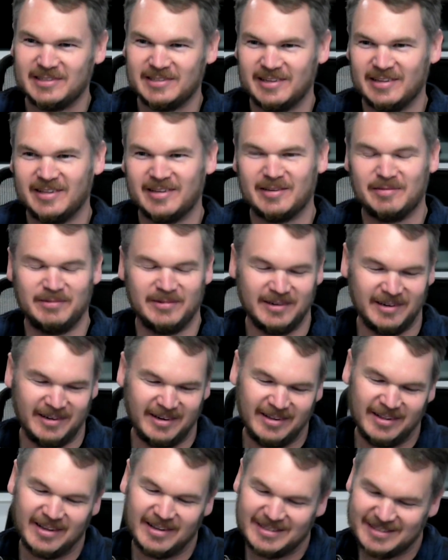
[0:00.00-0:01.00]
to the
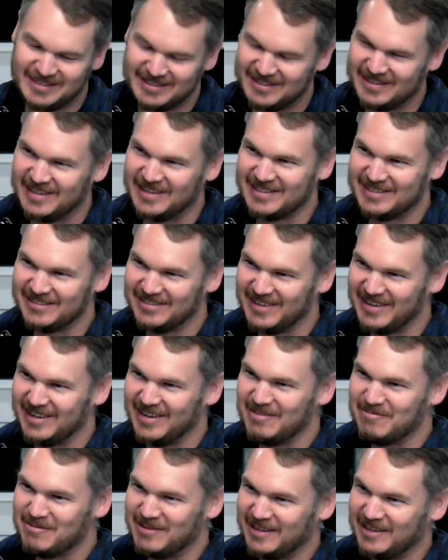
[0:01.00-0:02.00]
community. That's what
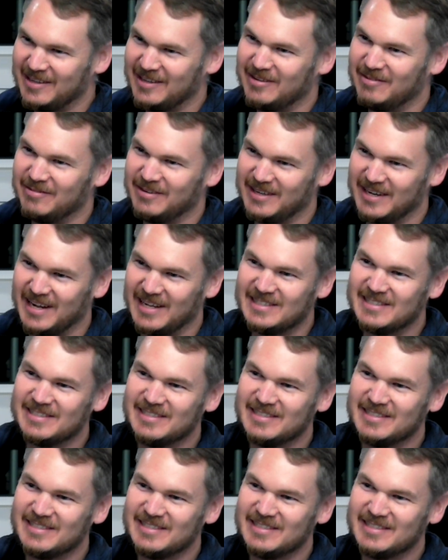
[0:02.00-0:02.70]
I'm thinking of it as.